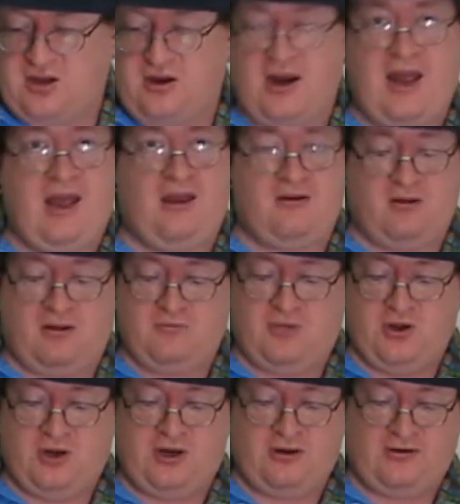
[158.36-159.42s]
your handle and
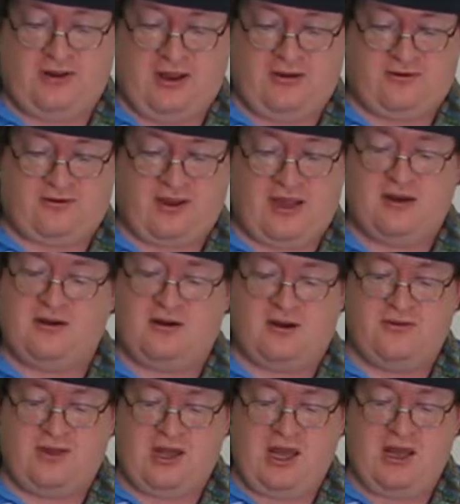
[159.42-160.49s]
put it and slide it
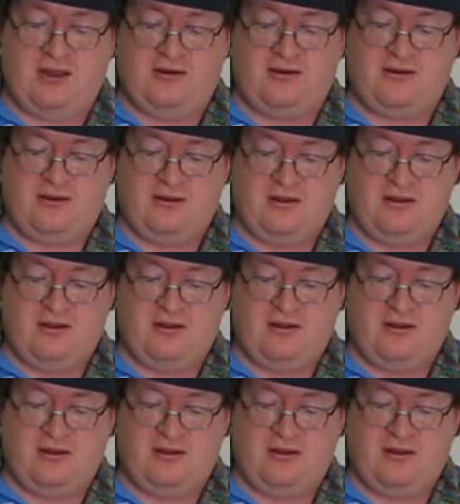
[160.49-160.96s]
on the end.